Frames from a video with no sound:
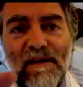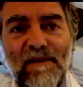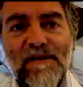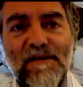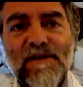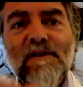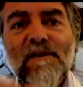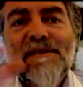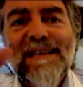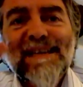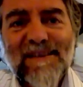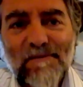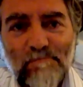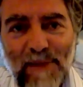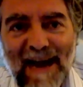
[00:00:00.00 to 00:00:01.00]
and starting
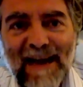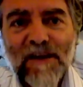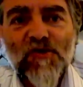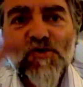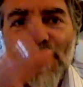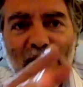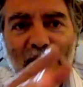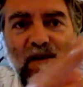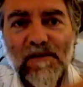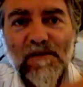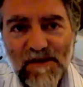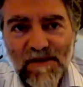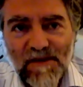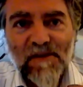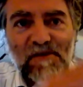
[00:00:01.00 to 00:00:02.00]
to backtrack at
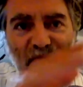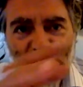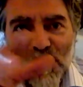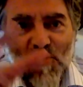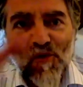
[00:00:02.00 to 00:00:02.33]
certain